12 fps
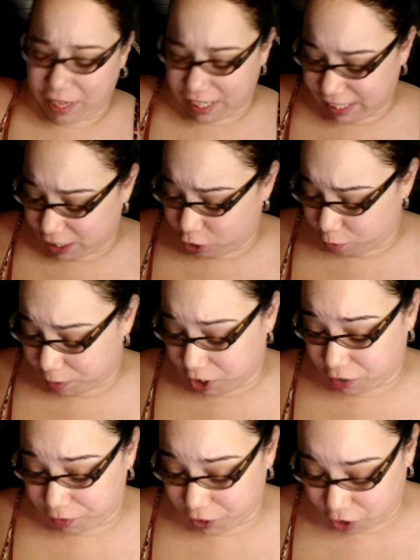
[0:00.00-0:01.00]
I'm not going to take too
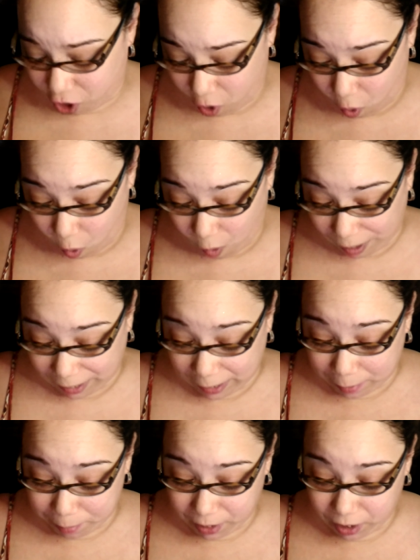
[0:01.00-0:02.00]
much of your
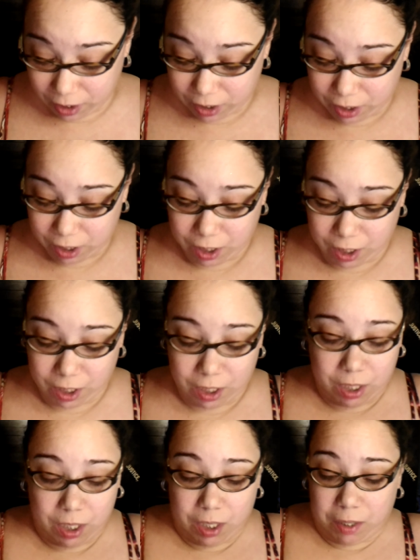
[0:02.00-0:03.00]
time.
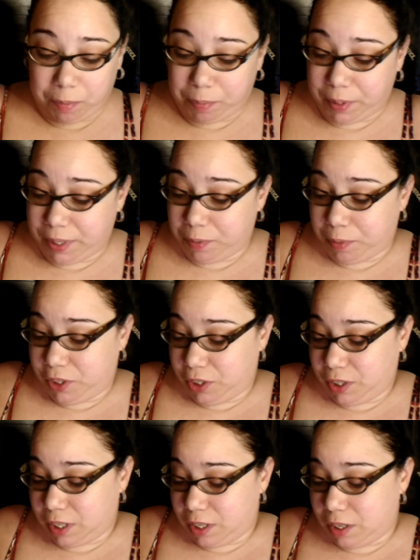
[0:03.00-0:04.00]
But we're
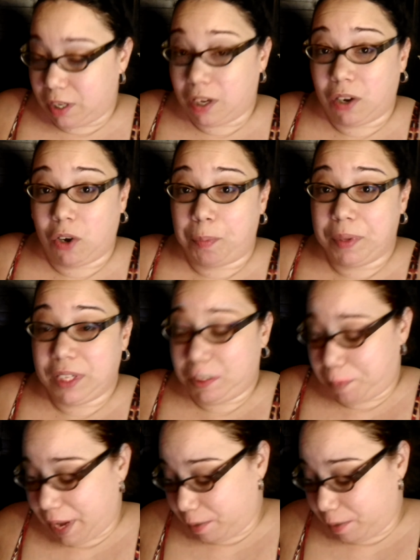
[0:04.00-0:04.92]
just going to open this